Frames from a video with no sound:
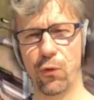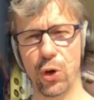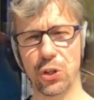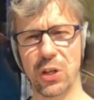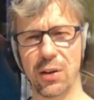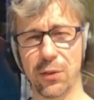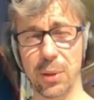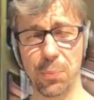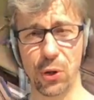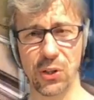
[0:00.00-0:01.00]
version
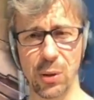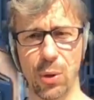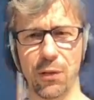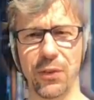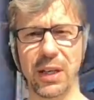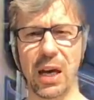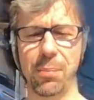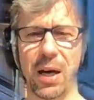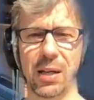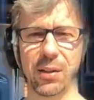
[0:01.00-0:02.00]
3.0 of the
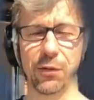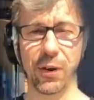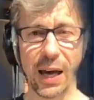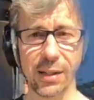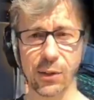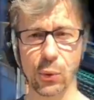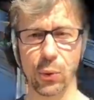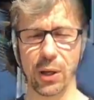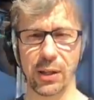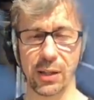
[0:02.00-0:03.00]
game has a flight
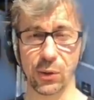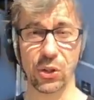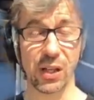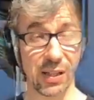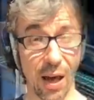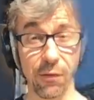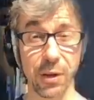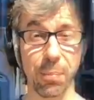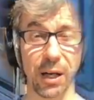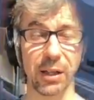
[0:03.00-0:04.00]
school, and I suggest
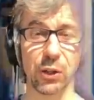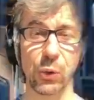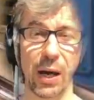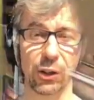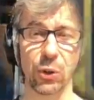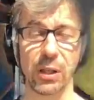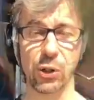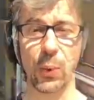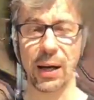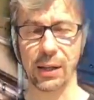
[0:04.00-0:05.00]
everybody to actually
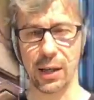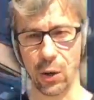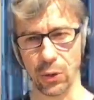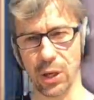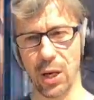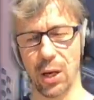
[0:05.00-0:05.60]
try it out.